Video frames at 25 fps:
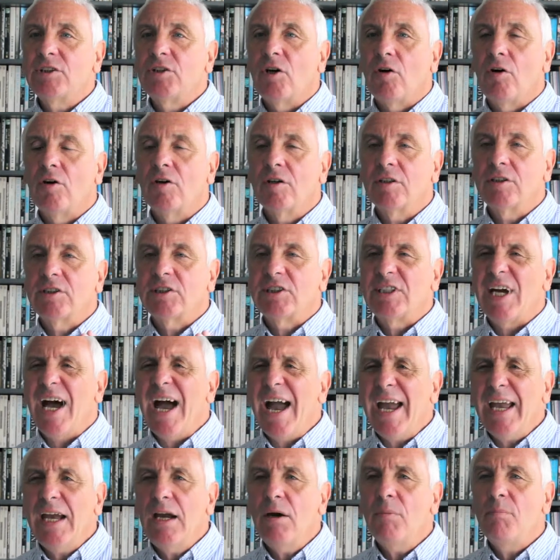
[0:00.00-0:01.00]
song
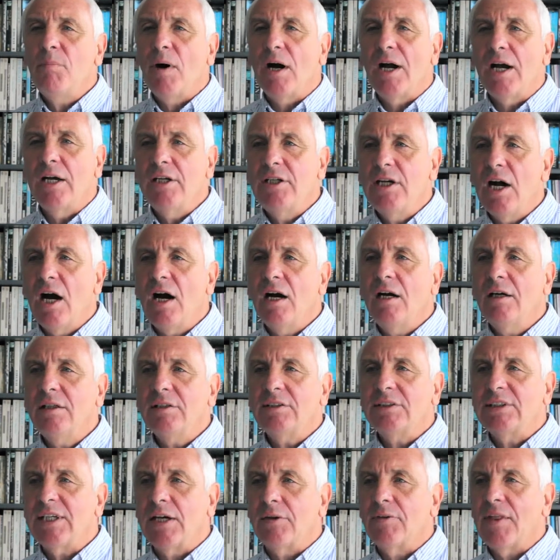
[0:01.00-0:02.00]
sang by a young
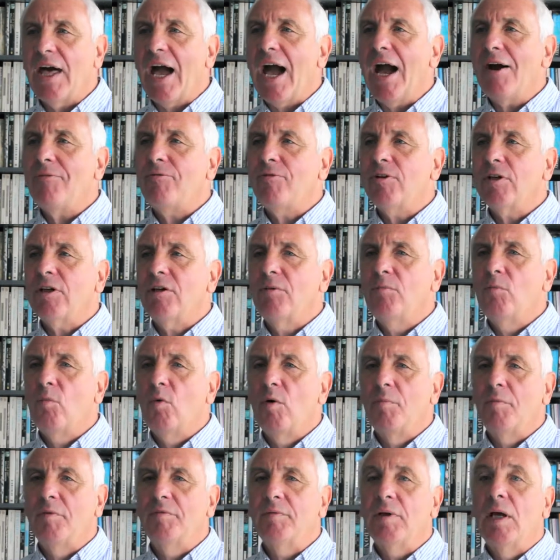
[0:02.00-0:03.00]
South African
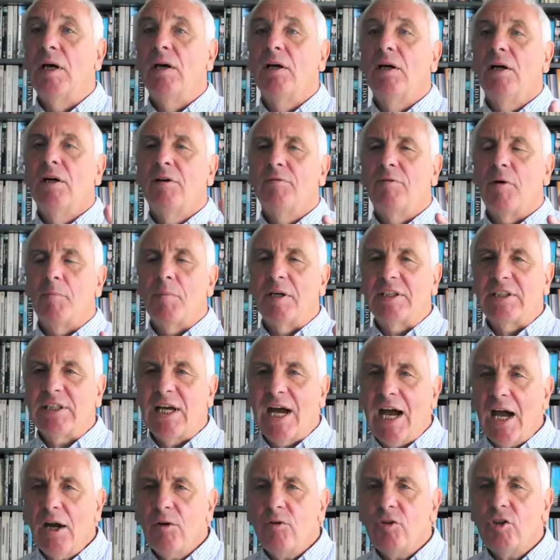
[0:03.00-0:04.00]
woman from a
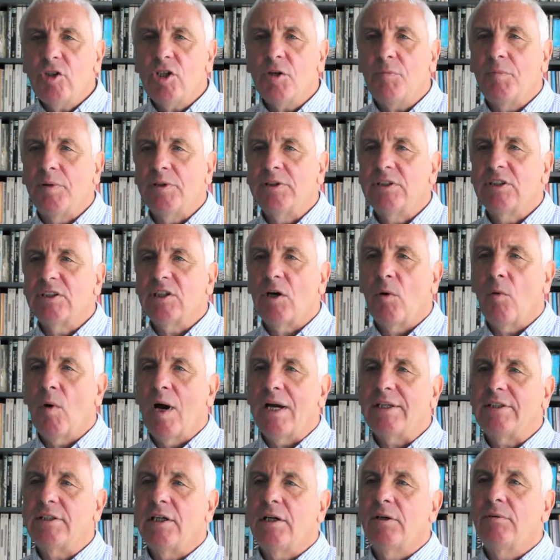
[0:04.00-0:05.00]
township in
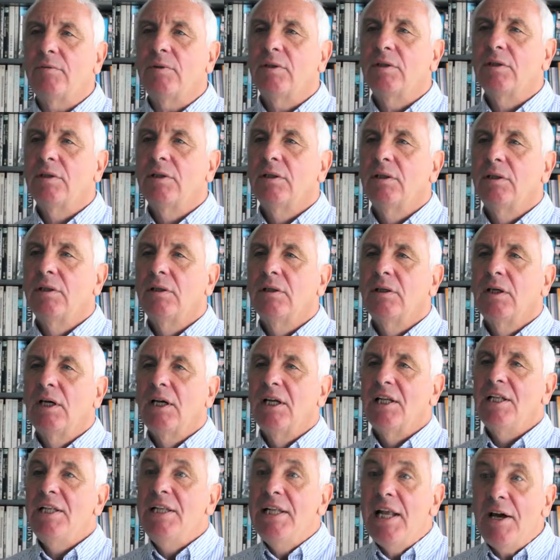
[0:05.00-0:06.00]
Soweto,
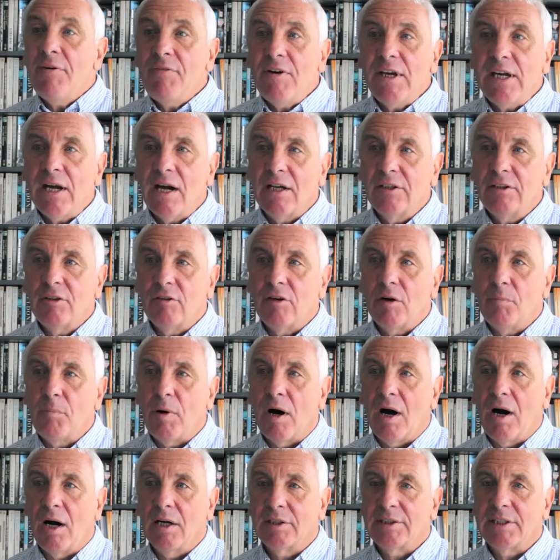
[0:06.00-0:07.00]
living under
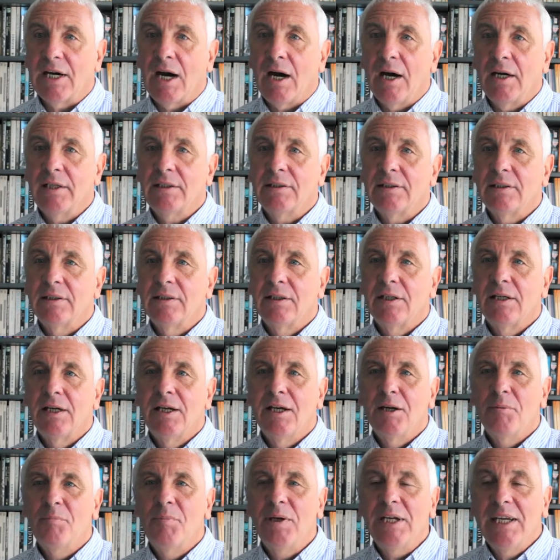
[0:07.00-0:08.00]
apartheid,
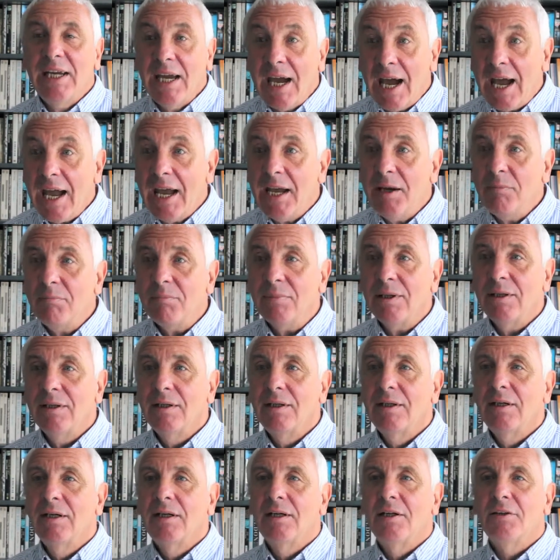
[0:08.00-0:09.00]
became
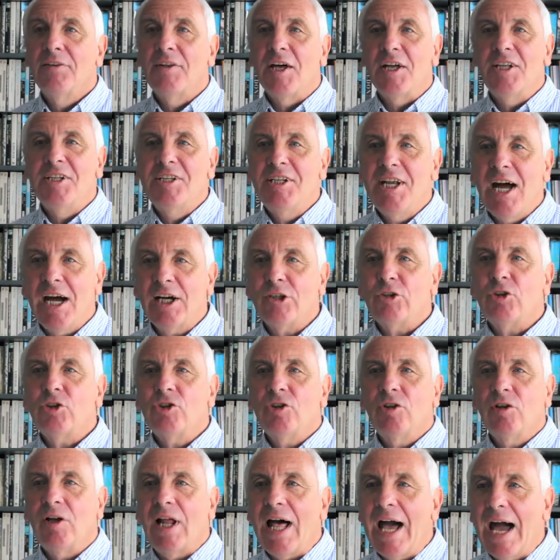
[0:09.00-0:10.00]
the
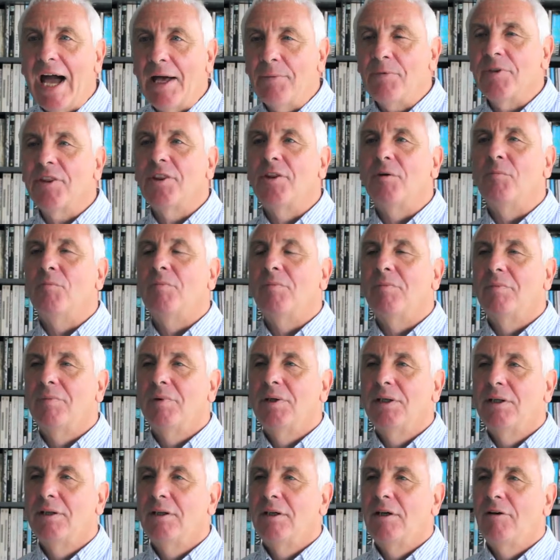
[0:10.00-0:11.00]
national anthem
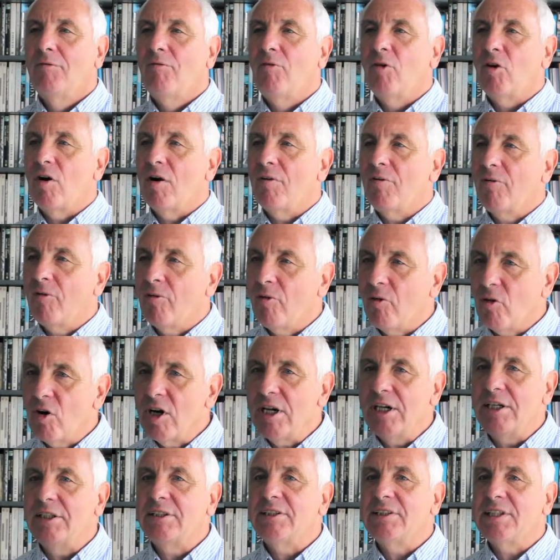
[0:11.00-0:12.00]
for a
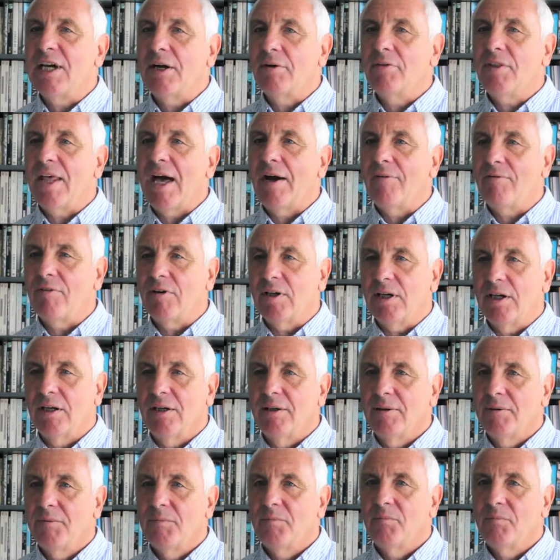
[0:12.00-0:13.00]
free South Africa.